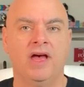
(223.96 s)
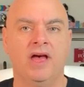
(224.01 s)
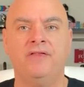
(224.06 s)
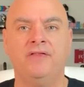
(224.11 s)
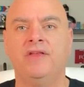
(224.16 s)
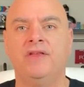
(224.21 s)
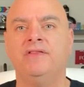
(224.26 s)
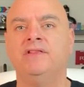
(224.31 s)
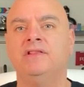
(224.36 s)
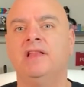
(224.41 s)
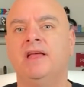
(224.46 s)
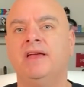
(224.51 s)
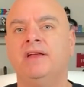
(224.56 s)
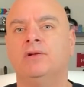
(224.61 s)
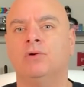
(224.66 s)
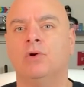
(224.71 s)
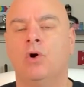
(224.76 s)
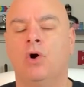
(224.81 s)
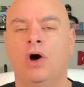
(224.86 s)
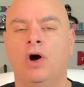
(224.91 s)
And then
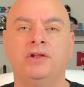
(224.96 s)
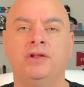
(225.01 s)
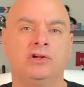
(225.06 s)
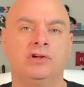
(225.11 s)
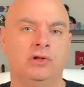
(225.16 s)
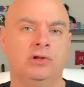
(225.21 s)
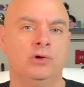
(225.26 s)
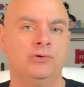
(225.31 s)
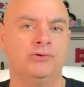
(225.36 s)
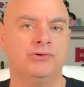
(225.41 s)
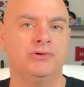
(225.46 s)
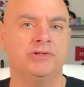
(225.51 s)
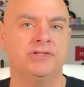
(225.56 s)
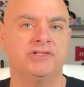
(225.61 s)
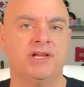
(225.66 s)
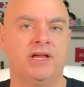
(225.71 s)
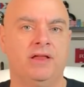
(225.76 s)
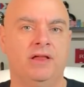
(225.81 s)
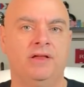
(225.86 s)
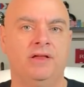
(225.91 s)
later on, closer to
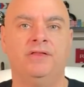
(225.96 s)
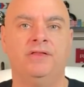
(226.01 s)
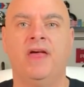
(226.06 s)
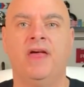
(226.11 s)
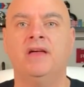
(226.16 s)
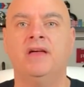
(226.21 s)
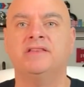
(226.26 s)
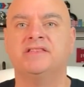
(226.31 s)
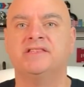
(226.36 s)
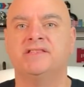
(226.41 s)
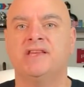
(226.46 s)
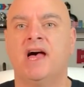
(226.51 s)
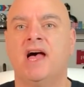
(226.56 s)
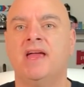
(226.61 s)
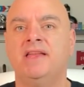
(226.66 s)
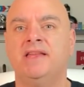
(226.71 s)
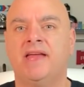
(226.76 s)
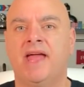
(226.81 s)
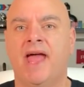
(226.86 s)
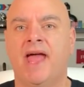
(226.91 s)
sailing, they
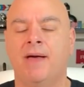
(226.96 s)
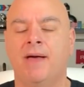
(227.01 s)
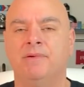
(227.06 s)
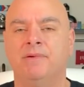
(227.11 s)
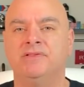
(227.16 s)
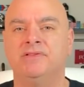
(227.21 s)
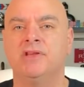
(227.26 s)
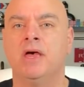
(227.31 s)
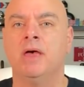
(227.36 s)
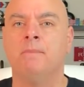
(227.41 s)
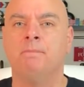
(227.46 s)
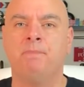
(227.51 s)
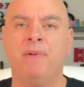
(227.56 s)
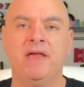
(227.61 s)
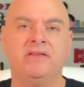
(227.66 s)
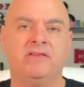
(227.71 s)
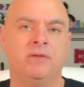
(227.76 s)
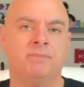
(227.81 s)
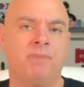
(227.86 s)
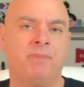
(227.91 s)
assign cabins
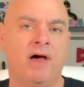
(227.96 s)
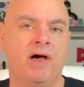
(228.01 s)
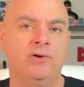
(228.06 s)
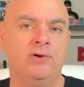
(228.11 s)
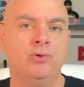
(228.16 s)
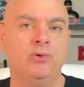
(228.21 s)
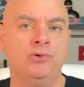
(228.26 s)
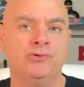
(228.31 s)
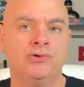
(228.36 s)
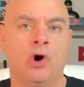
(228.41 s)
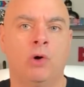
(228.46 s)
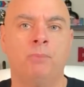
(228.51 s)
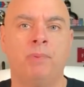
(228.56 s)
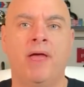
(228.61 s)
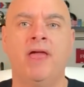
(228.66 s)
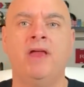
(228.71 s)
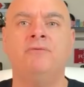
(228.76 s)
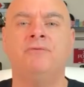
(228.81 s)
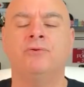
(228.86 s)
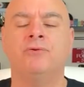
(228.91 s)
based upon who's all
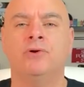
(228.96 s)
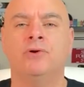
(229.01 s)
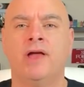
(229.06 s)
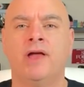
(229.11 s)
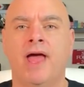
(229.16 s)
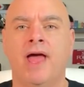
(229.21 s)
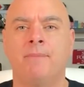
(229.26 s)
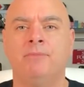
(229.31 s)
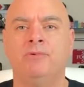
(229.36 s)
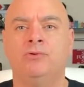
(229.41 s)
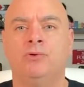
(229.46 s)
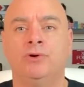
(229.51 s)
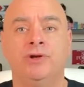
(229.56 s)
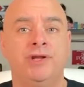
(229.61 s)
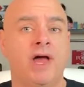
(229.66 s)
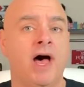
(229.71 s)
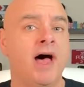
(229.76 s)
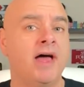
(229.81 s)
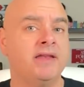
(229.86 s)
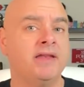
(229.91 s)
paid for their cabins
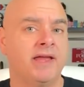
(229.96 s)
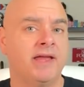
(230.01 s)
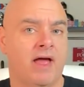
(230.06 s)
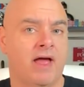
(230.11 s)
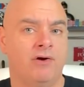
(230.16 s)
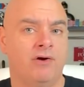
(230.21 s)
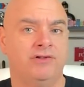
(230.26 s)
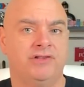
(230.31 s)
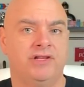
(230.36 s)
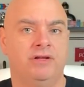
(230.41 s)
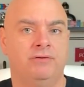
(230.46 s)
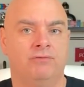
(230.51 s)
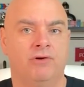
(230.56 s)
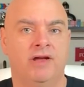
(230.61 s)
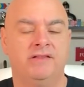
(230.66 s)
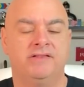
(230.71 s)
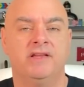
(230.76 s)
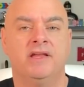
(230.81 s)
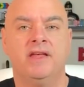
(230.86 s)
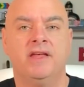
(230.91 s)
on non-guaranteed
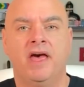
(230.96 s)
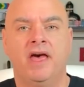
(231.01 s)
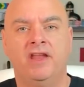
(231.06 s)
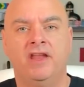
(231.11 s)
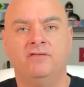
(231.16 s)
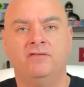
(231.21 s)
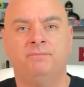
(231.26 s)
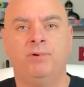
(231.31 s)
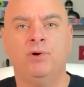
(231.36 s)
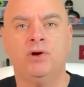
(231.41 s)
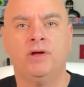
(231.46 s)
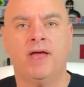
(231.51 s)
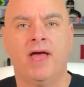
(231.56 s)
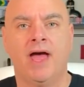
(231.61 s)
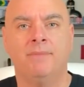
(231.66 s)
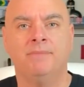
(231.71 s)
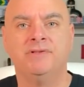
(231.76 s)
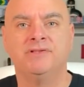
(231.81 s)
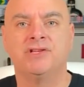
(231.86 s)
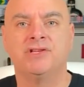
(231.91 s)
rates and has booked
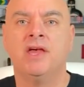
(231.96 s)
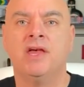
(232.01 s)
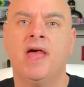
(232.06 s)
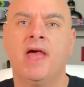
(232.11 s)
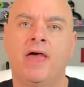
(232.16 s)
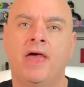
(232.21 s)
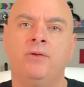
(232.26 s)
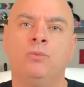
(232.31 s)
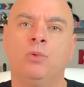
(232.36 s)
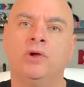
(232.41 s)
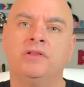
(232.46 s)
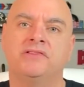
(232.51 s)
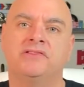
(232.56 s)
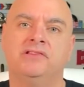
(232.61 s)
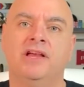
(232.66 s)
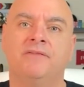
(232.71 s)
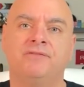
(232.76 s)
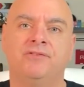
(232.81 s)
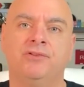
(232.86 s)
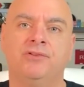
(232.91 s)
cabins and
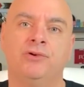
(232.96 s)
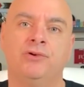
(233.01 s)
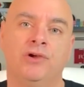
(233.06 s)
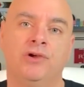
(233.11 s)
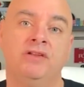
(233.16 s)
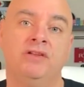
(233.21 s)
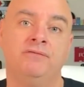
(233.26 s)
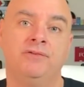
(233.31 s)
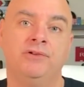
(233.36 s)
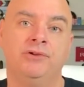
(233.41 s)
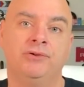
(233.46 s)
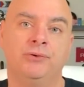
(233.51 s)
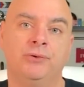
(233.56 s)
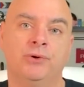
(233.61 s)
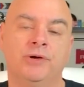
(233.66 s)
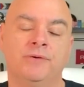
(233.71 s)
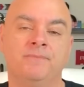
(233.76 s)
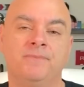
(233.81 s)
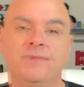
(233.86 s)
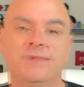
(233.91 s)
what's left in their
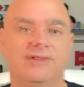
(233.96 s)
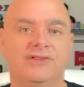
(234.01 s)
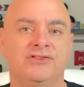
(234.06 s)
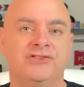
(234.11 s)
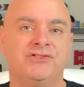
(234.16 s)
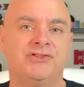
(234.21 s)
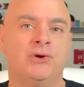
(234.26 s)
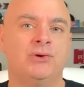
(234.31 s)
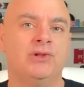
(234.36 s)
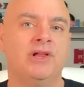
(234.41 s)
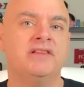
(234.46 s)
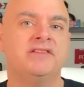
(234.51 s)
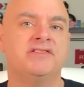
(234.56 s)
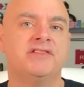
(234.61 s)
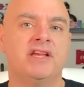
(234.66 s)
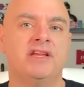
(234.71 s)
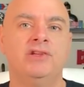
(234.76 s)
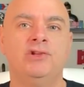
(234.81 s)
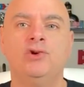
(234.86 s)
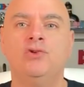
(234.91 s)
inventory. So let's
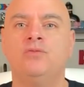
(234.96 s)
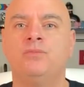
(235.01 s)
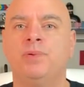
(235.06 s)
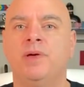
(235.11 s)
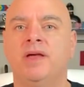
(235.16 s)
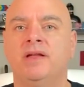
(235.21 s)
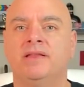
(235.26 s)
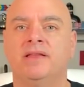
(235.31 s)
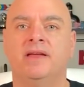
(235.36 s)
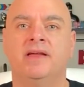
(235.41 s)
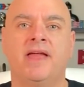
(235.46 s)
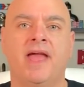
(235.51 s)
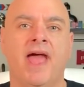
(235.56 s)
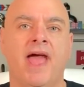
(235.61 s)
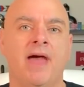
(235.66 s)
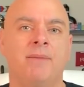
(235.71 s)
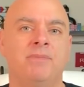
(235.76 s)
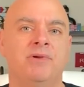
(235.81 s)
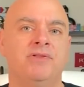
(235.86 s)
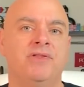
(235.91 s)
say you've picked a
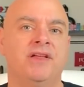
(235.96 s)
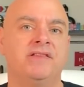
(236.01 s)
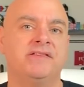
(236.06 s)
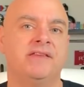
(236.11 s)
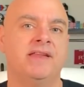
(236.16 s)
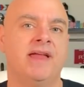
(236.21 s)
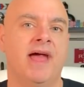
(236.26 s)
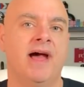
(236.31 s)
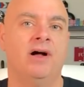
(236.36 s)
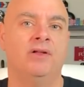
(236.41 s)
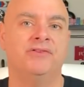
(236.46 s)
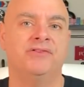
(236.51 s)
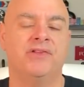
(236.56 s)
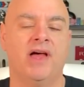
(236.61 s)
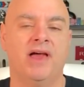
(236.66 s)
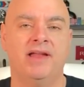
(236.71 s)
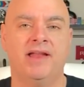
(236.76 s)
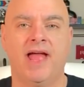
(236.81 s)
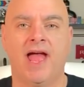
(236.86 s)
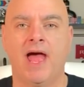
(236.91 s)
cabin that's an
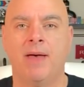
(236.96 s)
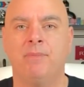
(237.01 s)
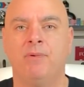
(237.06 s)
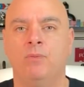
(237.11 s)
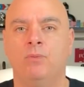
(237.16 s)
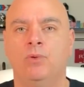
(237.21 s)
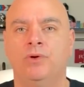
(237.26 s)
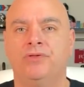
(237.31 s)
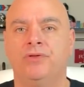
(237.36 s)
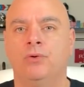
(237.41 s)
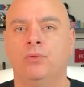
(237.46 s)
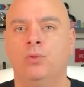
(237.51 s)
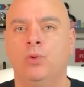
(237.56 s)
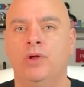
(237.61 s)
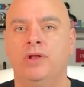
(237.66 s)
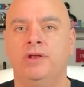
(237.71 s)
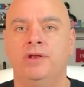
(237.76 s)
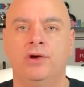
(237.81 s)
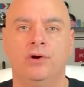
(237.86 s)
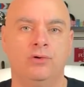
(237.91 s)
outside cabin with a
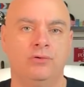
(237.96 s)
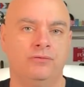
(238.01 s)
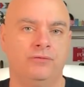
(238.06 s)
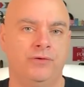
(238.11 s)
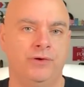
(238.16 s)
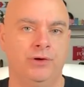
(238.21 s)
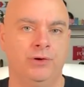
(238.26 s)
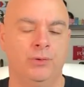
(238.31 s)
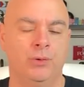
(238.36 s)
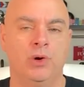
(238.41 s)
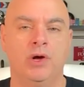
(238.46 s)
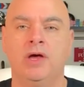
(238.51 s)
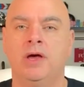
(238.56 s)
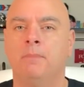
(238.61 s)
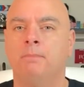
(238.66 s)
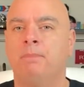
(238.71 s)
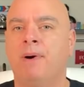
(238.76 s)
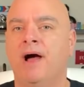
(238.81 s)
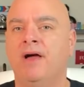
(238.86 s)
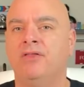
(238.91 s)
window view.
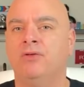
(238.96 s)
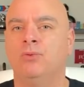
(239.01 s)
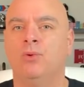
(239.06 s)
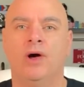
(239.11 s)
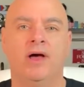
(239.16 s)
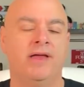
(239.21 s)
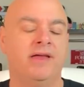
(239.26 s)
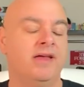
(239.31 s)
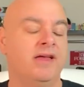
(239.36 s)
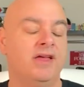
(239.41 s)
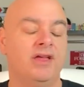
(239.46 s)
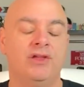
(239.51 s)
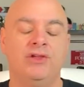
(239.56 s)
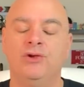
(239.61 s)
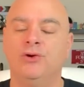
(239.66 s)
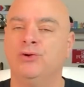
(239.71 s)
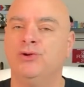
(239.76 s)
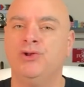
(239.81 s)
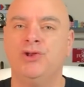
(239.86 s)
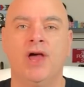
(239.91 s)
By the way,
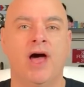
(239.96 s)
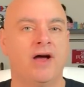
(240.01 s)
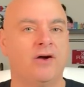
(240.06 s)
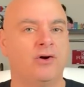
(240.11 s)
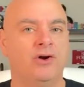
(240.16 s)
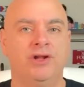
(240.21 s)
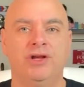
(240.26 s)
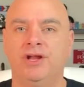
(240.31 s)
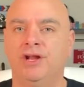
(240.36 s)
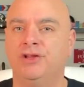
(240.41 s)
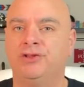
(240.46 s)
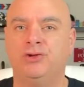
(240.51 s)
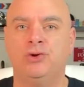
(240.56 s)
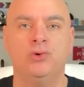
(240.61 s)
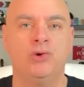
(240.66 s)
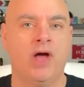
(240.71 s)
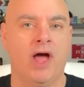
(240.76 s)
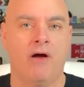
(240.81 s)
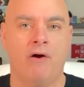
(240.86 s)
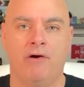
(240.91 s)
you're not going to get a
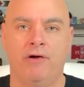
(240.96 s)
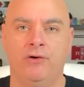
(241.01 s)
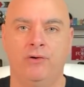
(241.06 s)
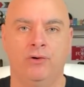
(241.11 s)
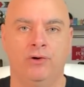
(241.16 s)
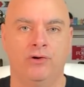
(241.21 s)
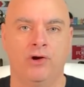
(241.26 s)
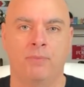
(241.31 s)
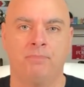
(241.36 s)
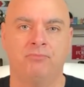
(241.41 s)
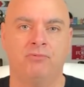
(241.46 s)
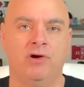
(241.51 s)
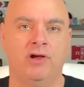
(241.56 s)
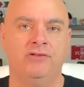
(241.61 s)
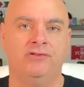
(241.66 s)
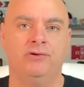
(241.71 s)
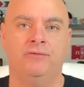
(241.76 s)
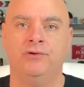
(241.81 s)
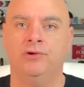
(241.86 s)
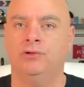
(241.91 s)
2-category
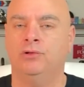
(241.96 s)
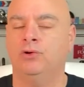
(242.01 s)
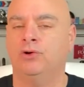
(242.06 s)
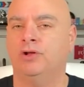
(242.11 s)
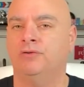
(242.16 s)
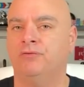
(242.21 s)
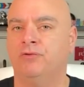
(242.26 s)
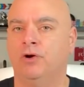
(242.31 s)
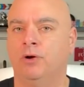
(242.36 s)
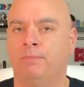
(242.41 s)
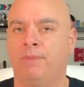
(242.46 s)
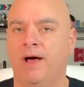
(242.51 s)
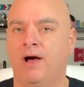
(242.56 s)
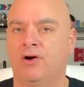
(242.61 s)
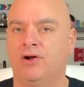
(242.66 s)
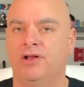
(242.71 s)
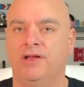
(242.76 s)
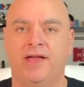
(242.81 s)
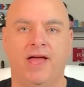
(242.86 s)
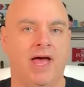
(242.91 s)
upgrade, so if you're looking for a
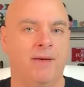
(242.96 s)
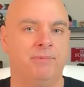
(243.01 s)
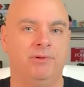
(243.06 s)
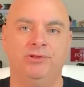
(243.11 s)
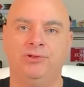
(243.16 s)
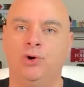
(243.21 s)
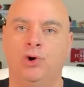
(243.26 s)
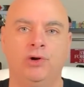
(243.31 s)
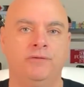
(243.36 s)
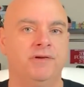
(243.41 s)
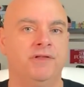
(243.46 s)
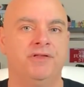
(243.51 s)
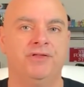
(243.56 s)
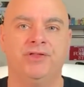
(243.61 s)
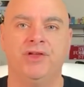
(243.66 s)
balcony cabin, don't even